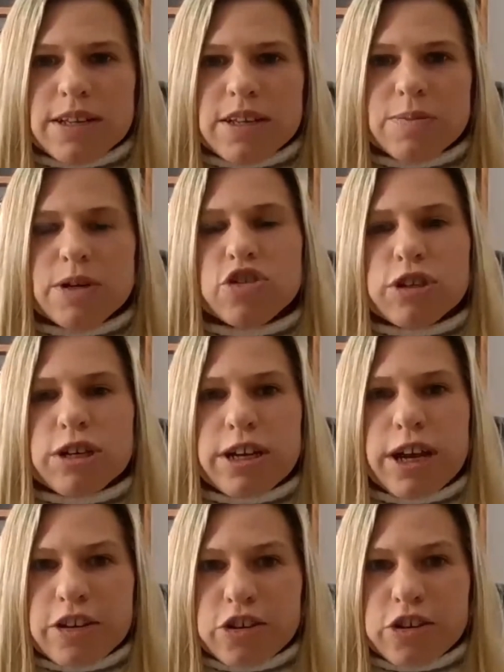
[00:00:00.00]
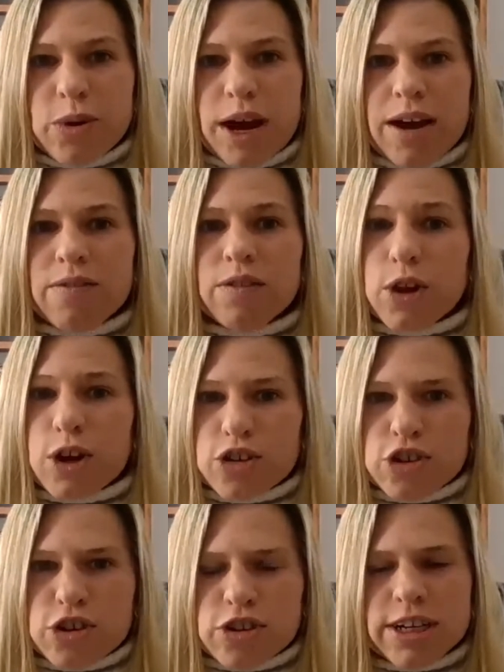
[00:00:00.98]
especially as you have
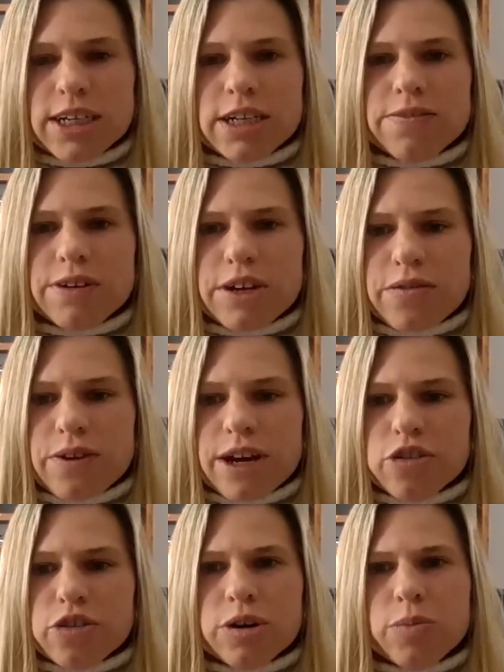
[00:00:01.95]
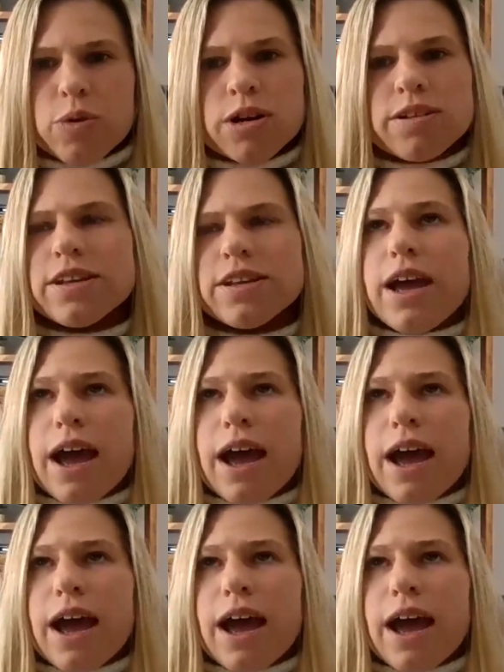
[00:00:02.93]
larger scientific advisory boards.